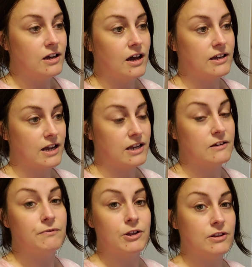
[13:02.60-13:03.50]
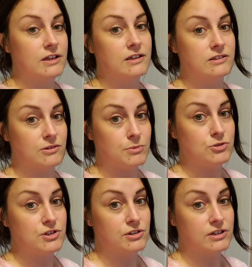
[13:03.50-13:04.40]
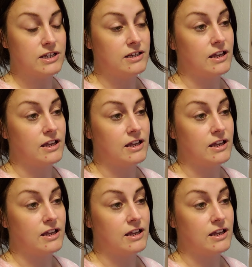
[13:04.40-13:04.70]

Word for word: I kind of felt like in the mood to clean,